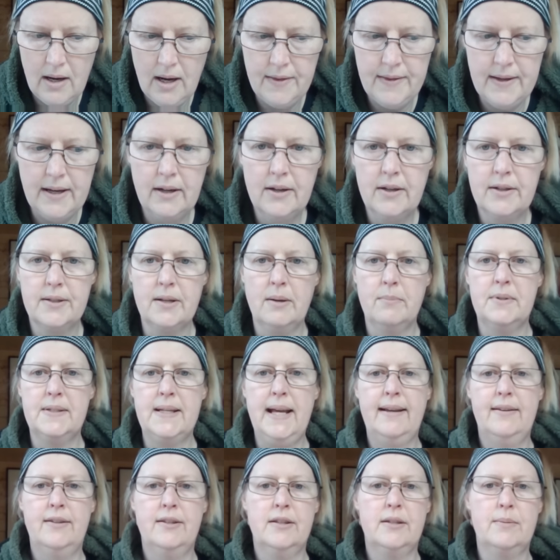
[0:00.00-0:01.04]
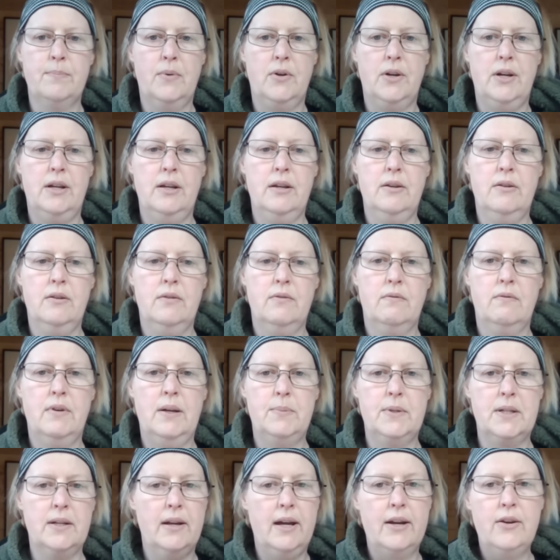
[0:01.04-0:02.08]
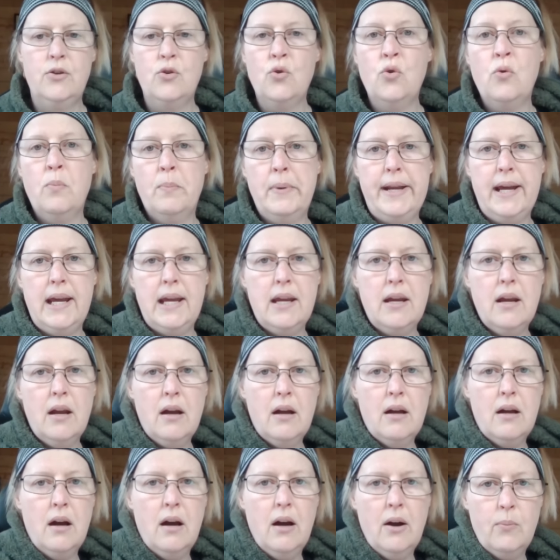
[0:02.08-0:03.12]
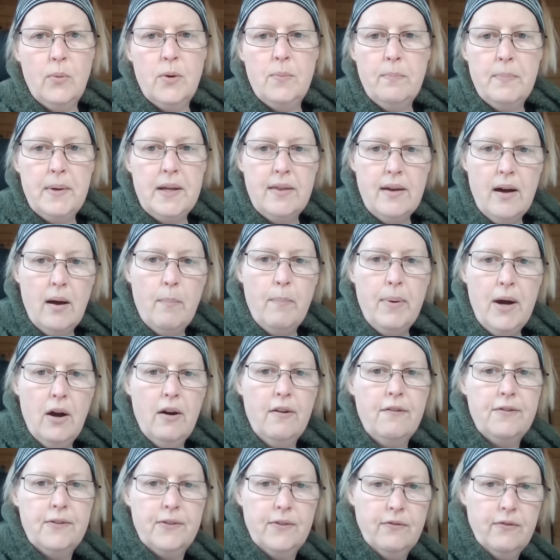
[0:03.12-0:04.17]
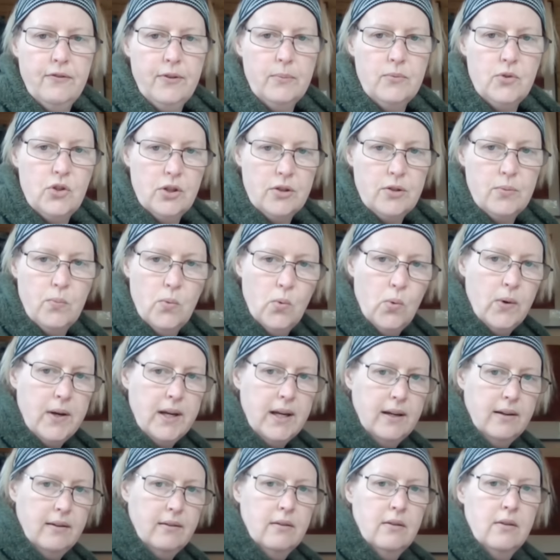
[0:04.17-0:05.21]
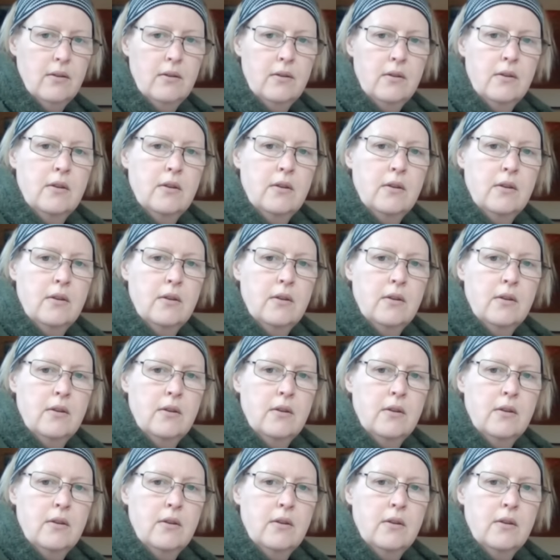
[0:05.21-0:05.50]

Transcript: And then because I'm tense, my ribs, like normally, I wouldn't be that puffed from just walking